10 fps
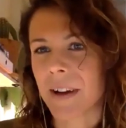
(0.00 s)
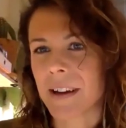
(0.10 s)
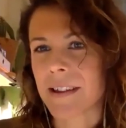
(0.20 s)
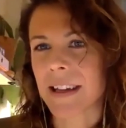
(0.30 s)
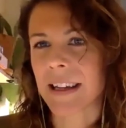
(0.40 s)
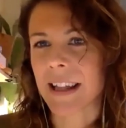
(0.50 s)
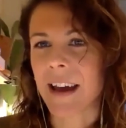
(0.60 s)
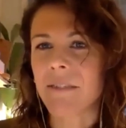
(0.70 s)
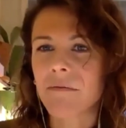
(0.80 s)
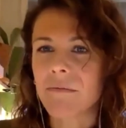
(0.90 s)
I think that,
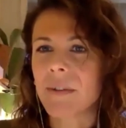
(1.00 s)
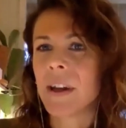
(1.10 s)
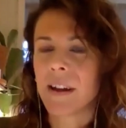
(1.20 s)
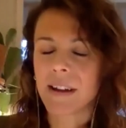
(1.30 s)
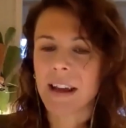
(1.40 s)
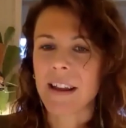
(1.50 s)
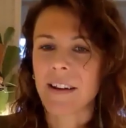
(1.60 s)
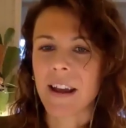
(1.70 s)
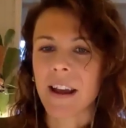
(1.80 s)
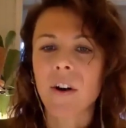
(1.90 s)

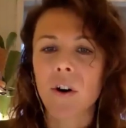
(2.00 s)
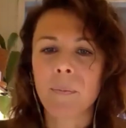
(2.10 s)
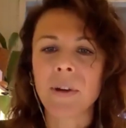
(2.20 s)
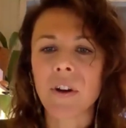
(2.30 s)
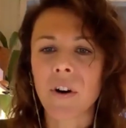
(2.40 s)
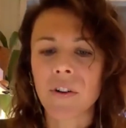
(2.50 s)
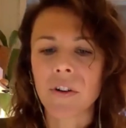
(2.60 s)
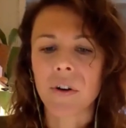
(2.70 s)
and go beyond,